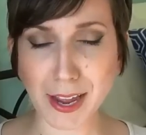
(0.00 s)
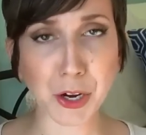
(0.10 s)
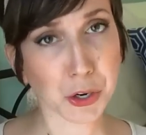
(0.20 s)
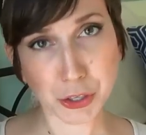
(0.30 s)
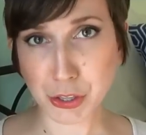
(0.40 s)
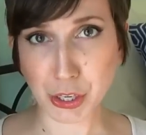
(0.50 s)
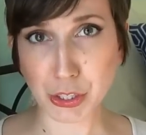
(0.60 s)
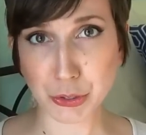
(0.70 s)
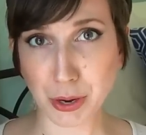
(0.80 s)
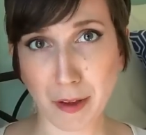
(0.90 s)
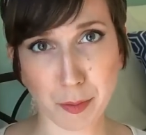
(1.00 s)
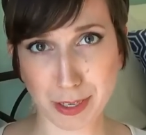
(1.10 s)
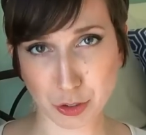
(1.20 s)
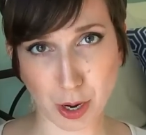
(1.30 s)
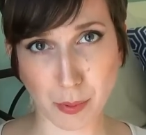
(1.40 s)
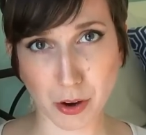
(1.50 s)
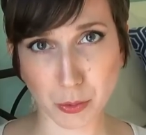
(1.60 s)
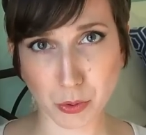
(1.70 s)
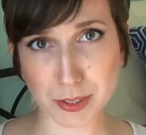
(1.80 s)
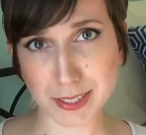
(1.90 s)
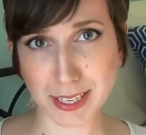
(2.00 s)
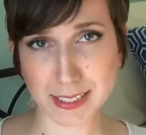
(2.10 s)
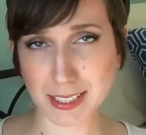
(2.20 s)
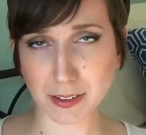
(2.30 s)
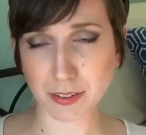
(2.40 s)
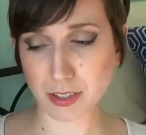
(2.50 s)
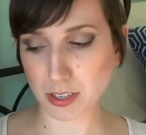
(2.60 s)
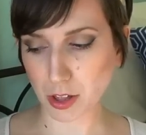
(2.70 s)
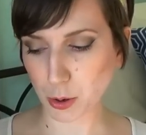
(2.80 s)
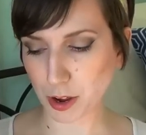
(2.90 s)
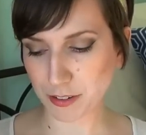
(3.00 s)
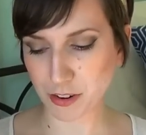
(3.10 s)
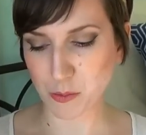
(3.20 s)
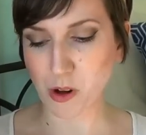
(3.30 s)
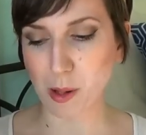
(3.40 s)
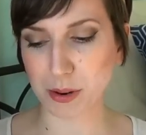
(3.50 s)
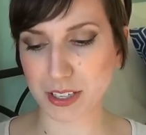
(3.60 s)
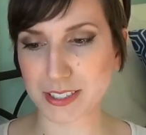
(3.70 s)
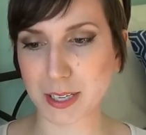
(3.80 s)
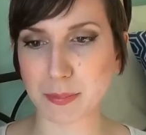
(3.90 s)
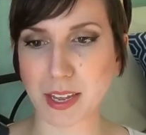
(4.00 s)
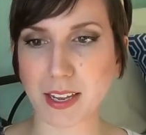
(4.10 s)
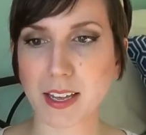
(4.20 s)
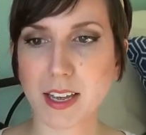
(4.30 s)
I currently don't have the best tripod in the world. I think it's like a $15 one from Walmart or something.